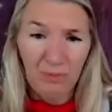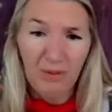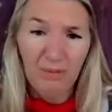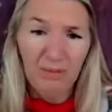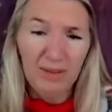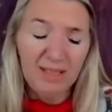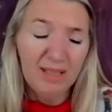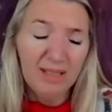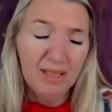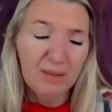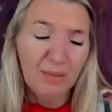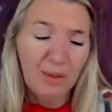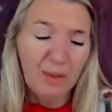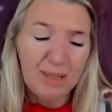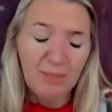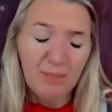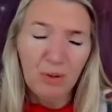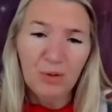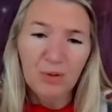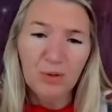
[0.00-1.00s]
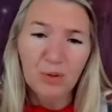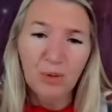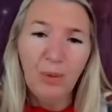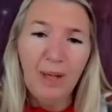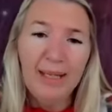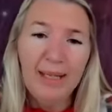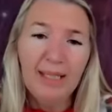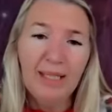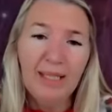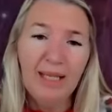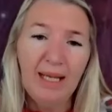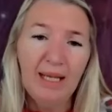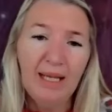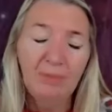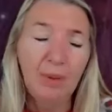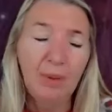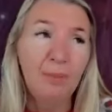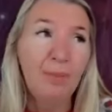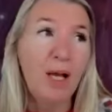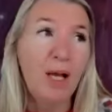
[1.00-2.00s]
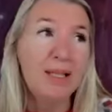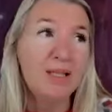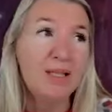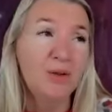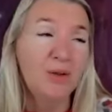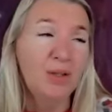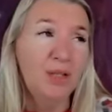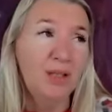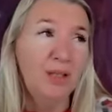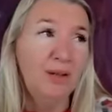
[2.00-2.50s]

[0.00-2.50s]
you've listened to my spiritual awakening, but mine's on,